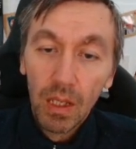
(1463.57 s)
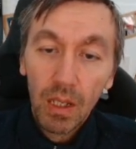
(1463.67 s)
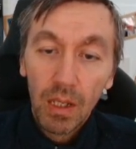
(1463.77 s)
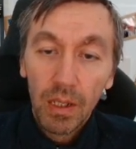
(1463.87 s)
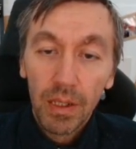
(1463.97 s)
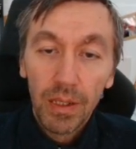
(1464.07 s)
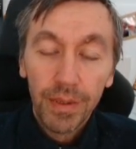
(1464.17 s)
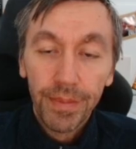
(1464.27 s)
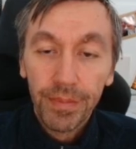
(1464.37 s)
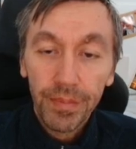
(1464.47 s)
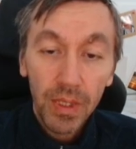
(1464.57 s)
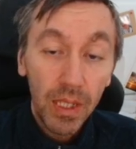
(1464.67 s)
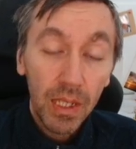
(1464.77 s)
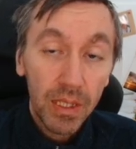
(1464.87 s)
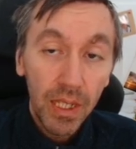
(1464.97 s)

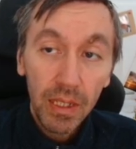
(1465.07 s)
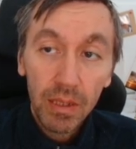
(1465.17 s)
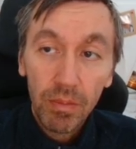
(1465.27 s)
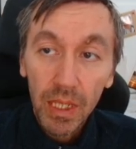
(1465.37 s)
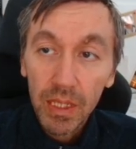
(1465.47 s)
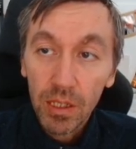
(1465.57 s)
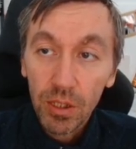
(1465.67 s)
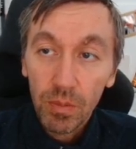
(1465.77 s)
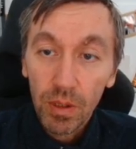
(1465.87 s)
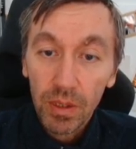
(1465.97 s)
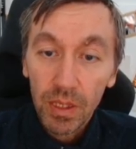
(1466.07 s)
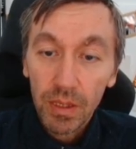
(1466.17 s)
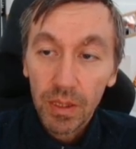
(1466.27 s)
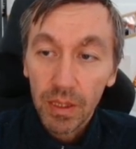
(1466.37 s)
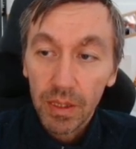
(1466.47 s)
Yeah, it's kind of amazing, to be
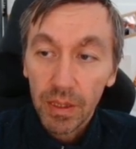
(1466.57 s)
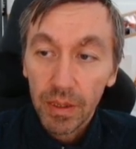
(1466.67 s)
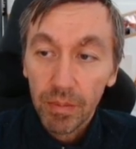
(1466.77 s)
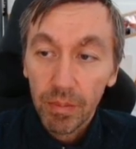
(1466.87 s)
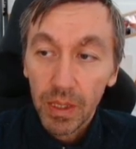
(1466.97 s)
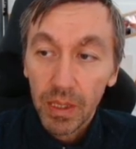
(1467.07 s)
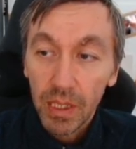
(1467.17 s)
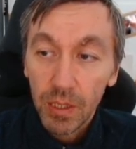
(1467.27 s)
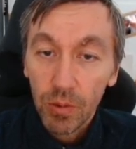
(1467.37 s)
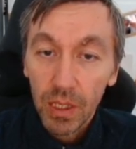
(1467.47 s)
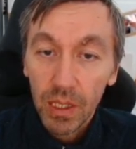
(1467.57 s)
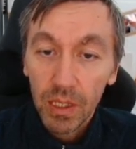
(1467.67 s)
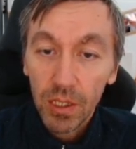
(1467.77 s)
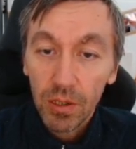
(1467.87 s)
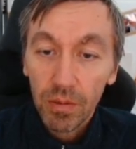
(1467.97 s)
honest, but that's what it
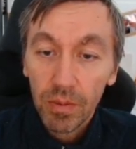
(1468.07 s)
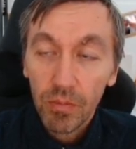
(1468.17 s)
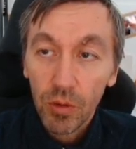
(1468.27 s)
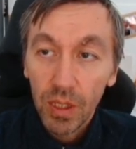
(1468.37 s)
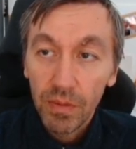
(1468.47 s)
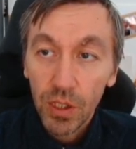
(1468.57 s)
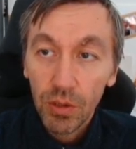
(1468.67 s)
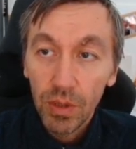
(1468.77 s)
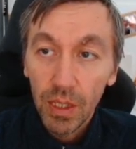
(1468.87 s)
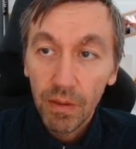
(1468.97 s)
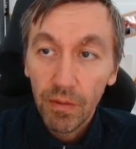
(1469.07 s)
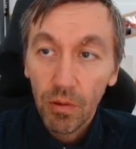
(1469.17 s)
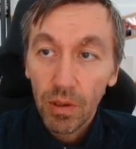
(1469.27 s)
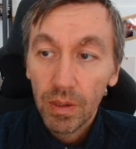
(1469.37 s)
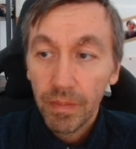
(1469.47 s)
is. So rook f2,
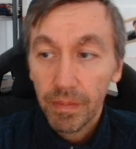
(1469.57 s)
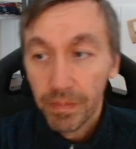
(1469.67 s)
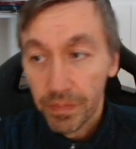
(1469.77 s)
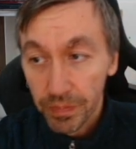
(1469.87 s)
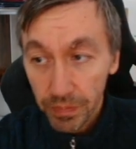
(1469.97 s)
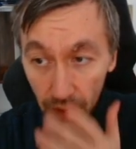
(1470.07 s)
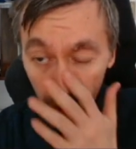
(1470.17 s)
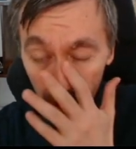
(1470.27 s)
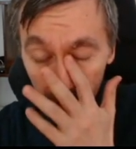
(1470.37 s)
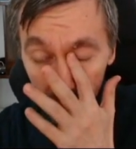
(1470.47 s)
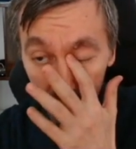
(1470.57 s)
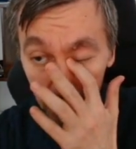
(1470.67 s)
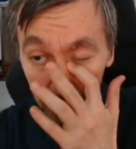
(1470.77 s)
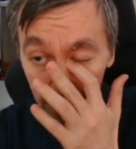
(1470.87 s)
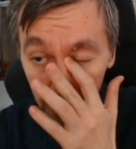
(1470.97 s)

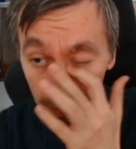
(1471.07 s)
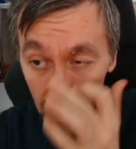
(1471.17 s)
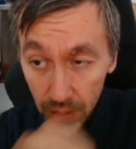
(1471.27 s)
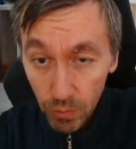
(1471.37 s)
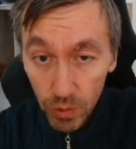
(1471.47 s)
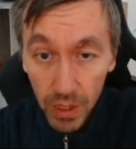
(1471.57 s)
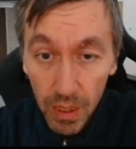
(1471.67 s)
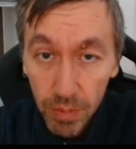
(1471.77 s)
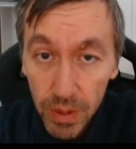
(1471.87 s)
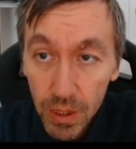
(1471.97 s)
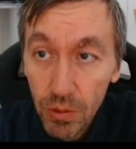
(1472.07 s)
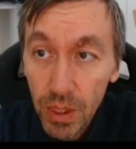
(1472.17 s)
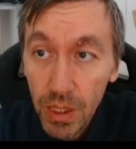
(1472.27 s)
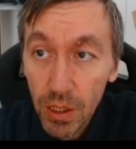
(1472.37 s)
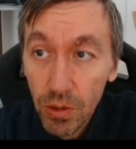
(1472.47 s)
e4, that's what happens. Rook
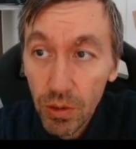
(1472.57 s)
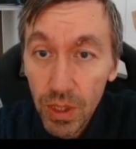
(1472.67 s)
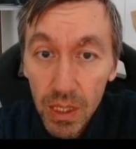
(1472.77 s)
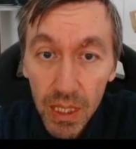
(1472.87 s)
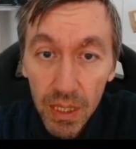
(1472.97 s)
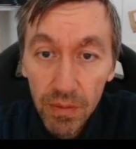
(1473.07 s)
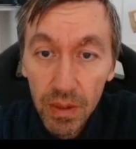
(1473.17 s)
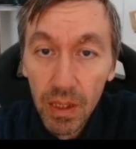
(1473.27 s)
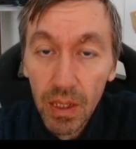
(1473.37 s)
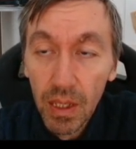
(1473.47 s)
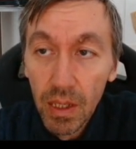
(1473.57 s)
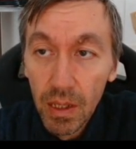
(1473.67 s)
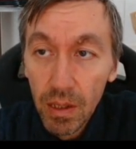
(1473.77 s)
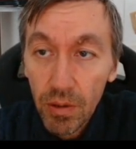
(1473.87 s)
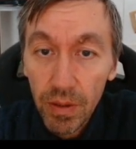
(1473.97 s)
e2, rook d7,
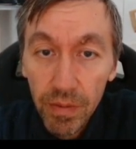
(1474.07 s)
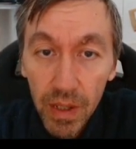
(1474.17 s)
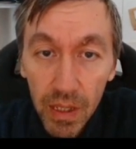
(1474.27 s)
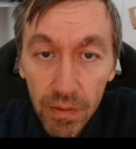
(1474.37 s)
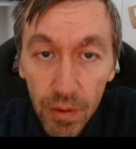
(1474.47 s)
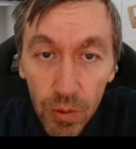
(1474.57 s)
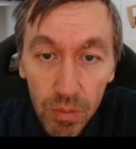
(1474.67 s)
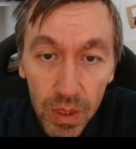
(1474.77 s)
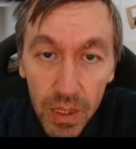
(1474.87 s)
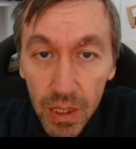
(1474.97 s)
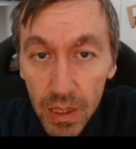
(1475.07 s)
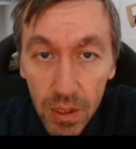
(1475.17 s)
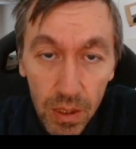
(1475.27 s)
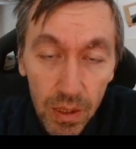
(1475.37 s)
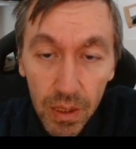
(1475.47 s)
or f5, queen b6,
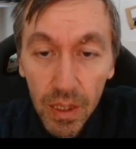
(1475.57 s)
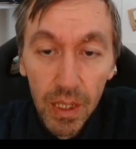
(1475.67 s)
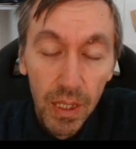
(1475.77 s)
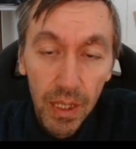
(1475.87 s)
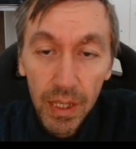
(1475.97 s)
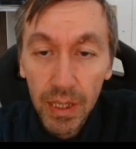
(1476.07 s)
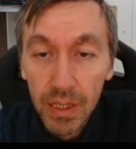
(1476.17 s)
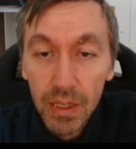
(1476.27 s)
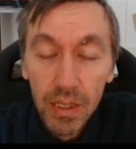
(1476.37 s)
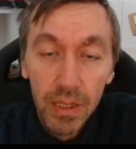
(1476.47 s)
and